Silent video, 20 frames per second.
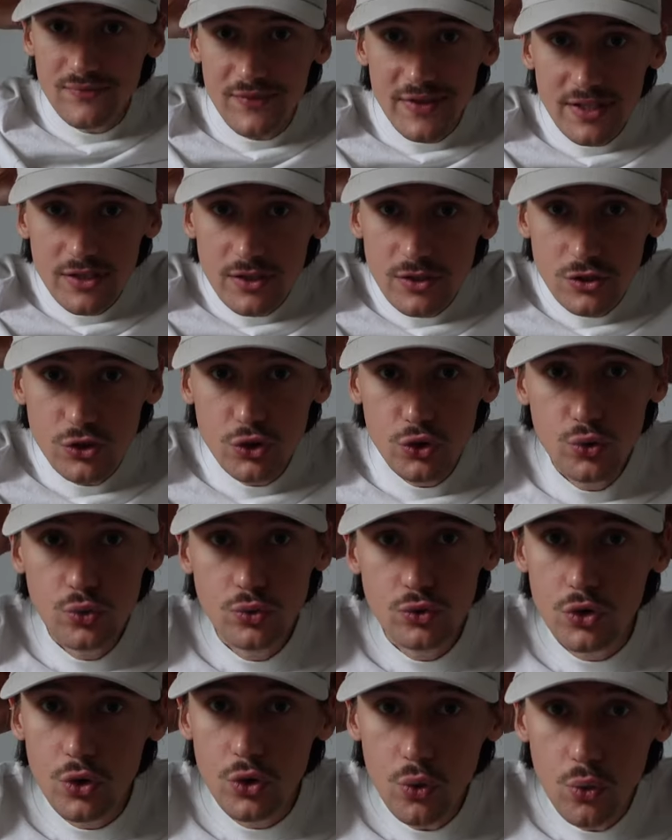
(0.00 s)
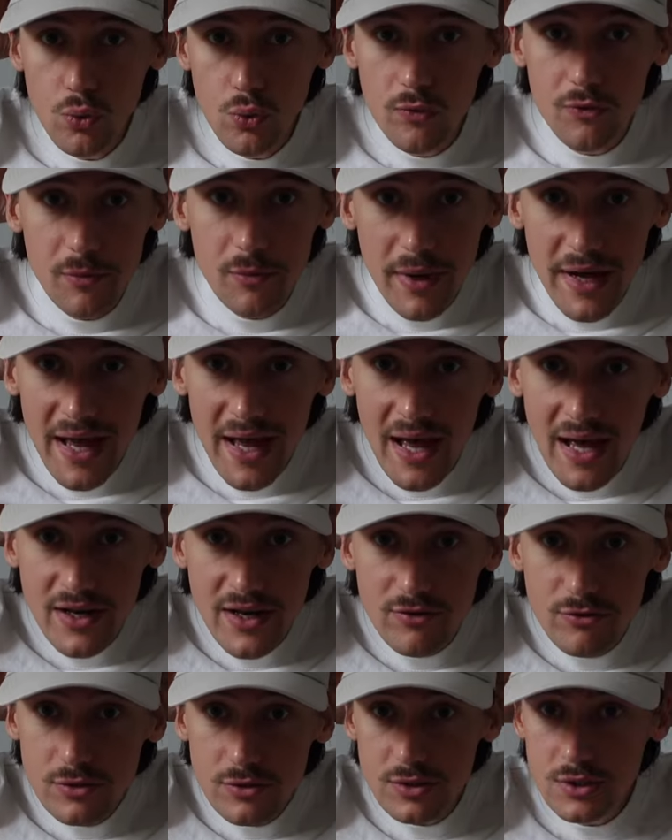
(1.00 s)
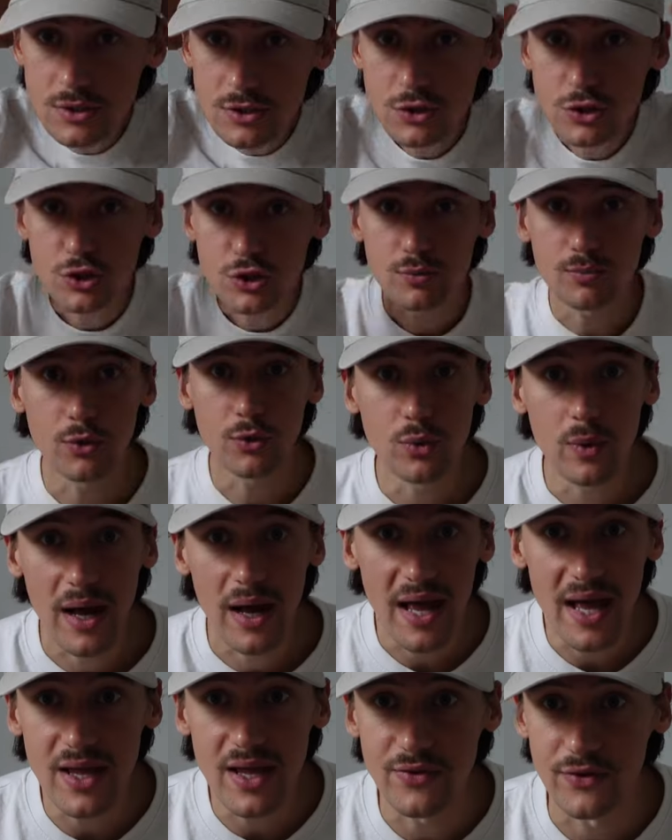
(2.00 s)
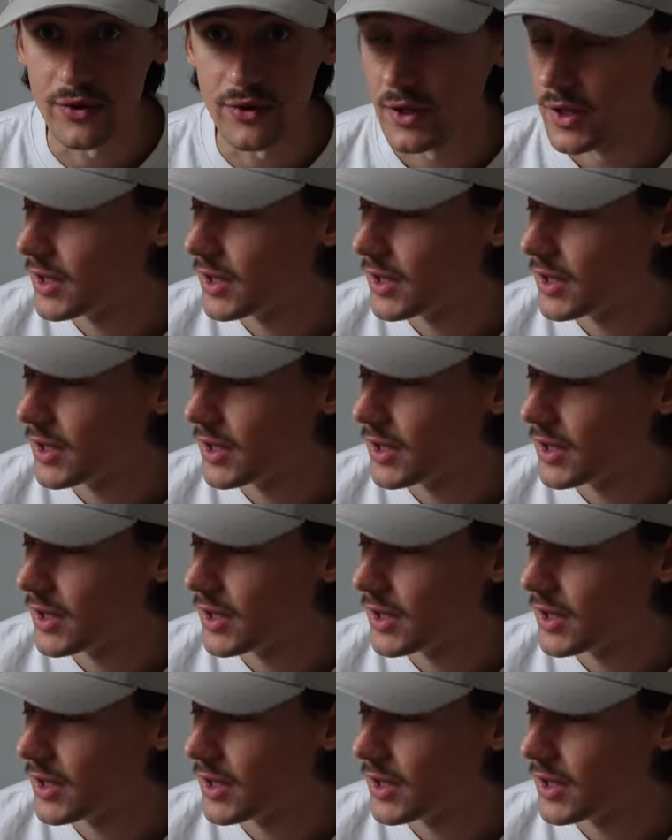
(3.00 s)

They're just too tall for my head. I've got such a small head.